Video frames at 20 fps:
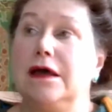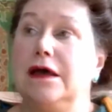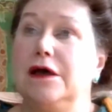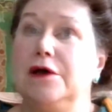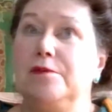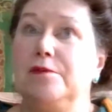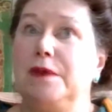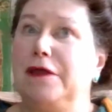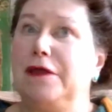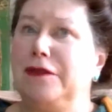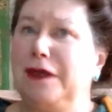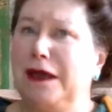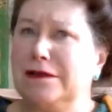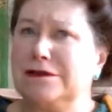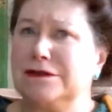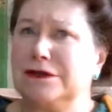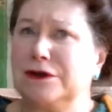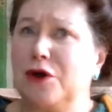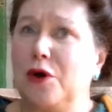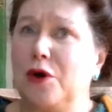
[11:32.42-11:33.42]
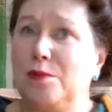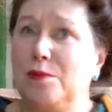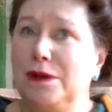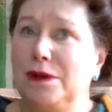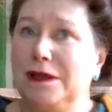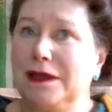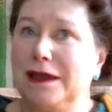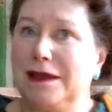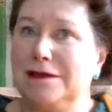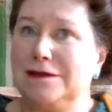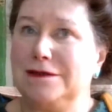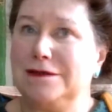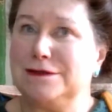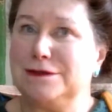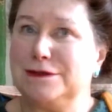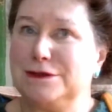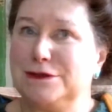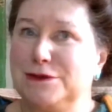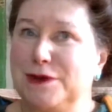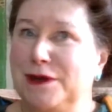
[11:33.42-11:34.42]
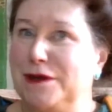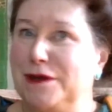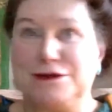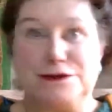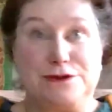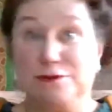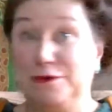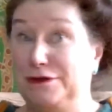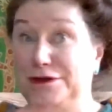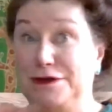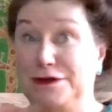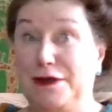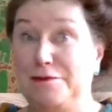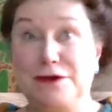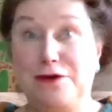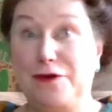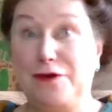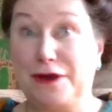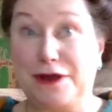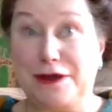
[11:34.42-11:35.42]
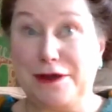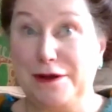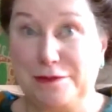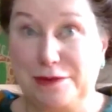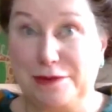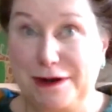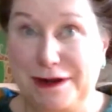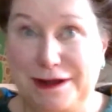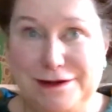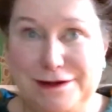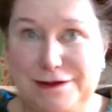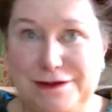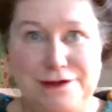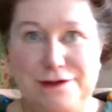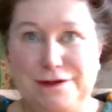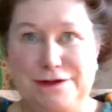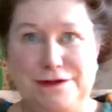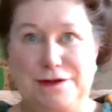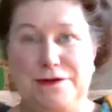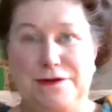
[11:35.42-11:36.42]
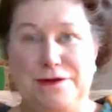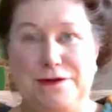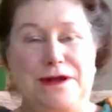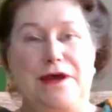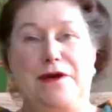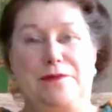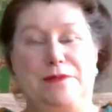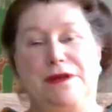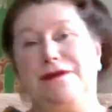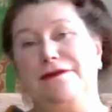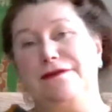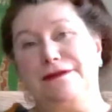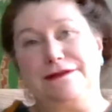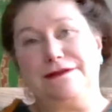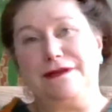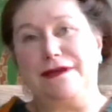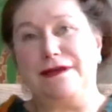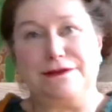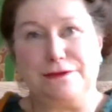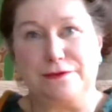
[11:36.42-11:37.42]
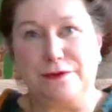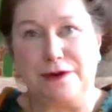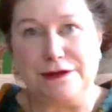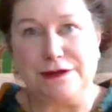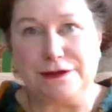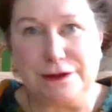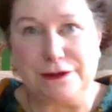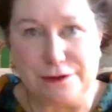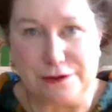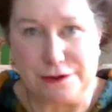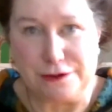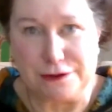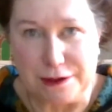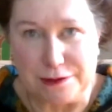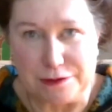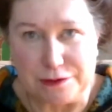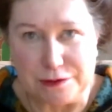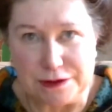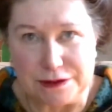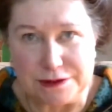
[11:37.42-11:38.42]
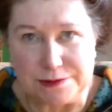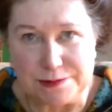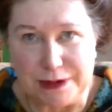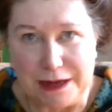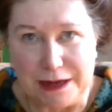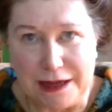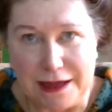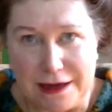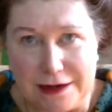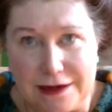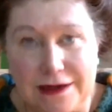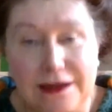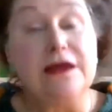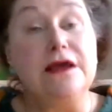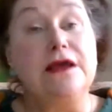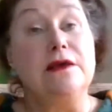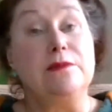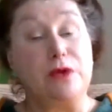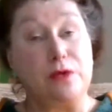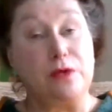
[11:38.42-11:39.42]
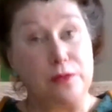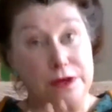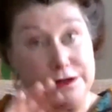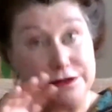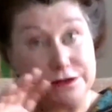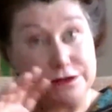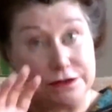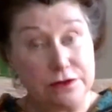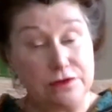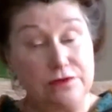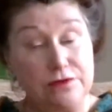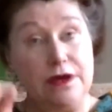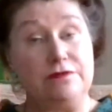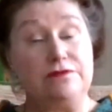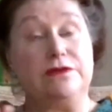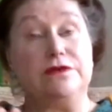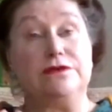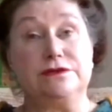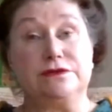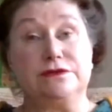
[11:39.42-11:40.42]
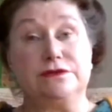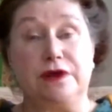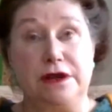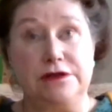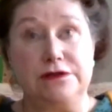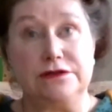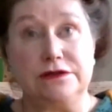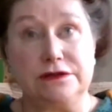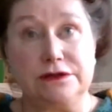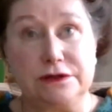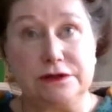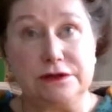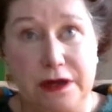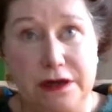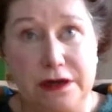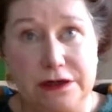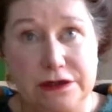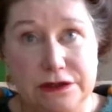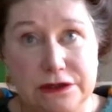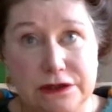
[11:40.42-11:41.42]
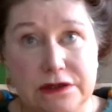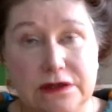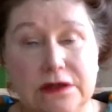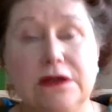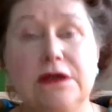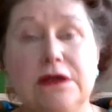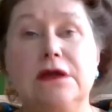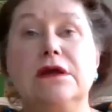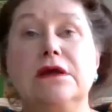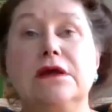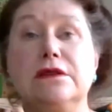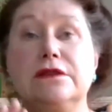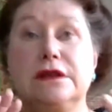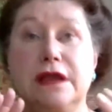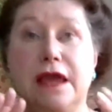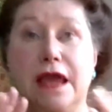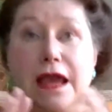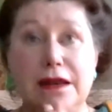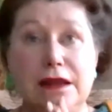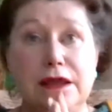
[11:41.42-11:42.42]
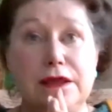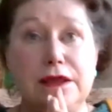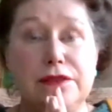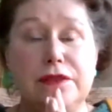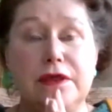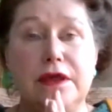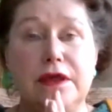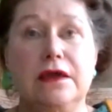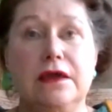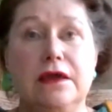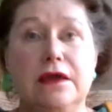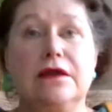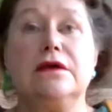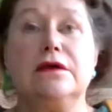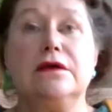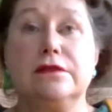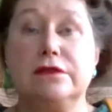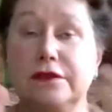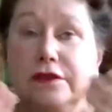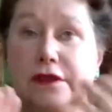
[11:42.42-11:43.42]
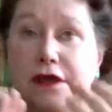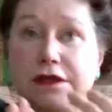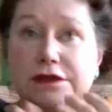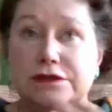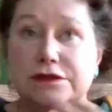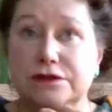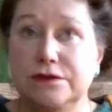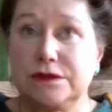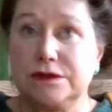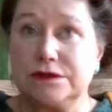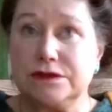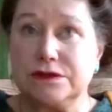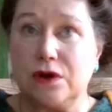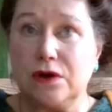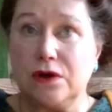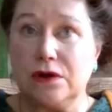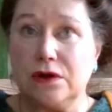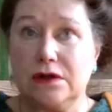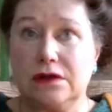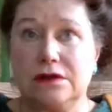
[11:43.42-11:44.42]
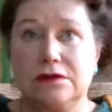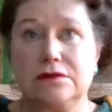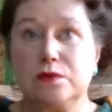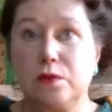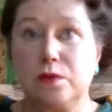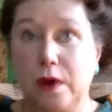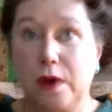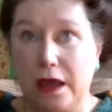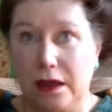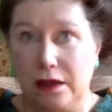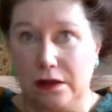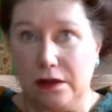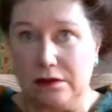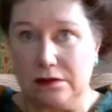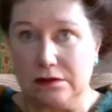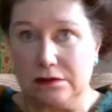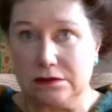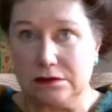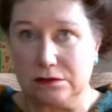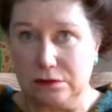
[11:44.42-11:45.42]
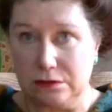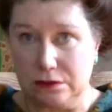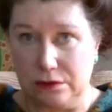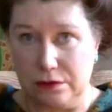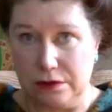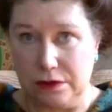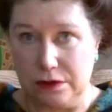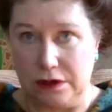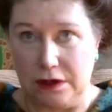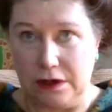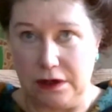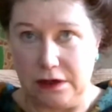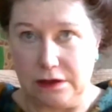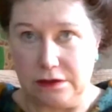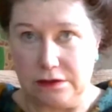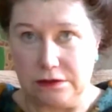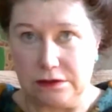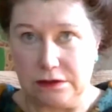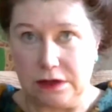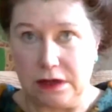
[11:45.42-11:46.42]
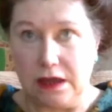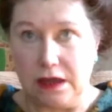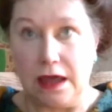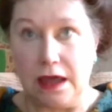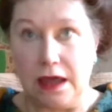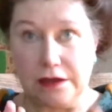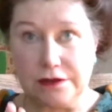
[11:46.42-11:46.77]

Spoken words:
And that's a complicated situation, which I'm not going to plunge into now because it takes quite a long time to explain. But we do have this strange situation that anything that they do in Scotland, Wales, or Northern Ireland